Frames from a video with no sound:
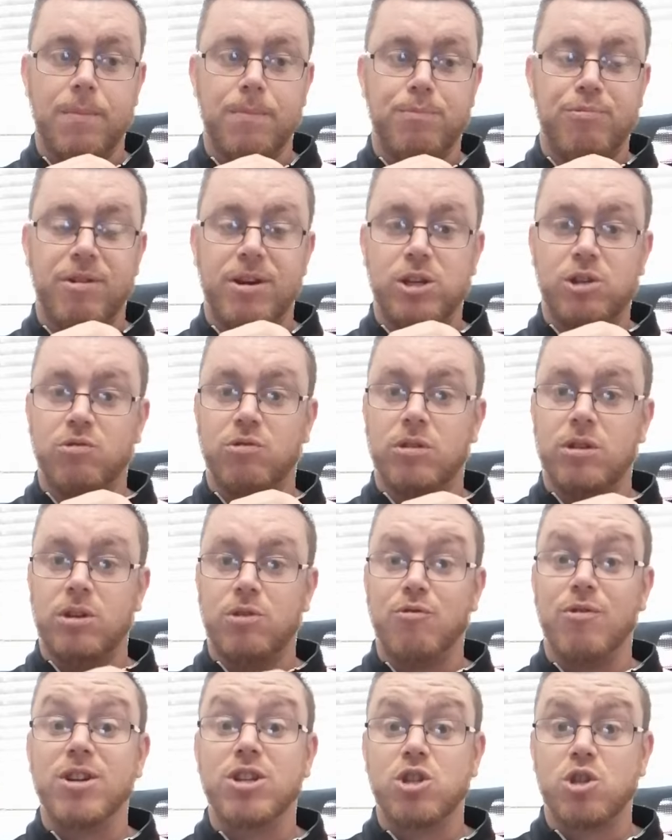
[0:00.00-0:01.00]
pressure on
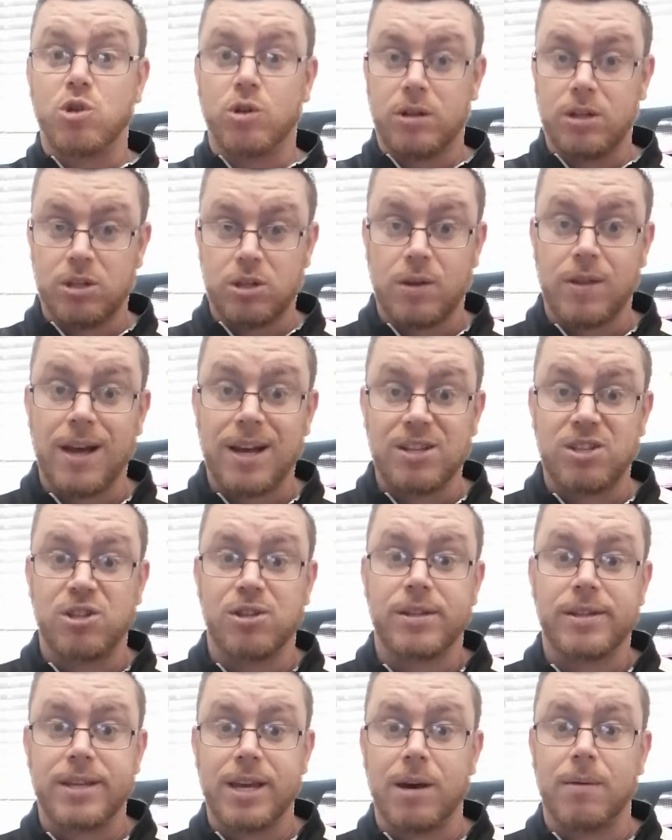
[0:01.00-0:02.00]
your wrist joint. So that
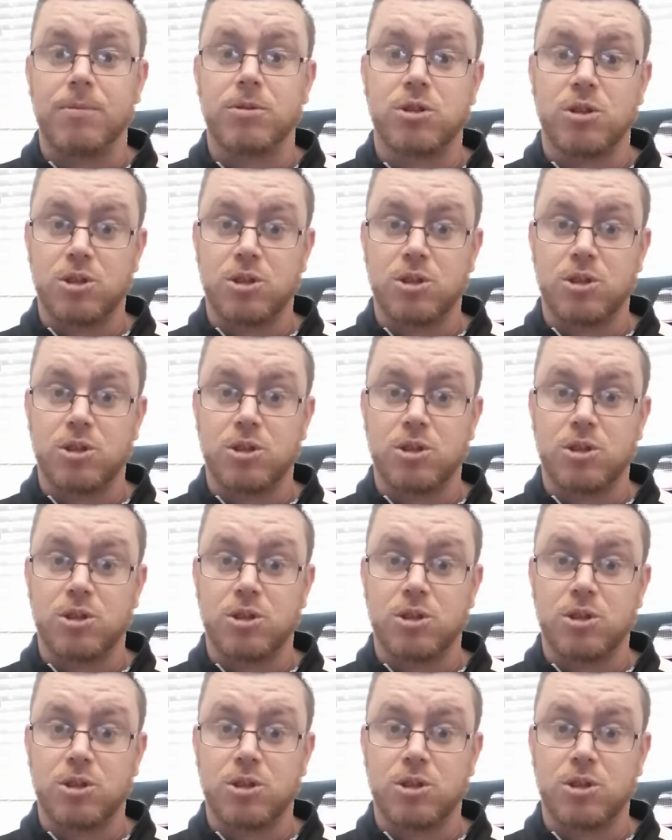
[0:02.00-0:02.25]
just helps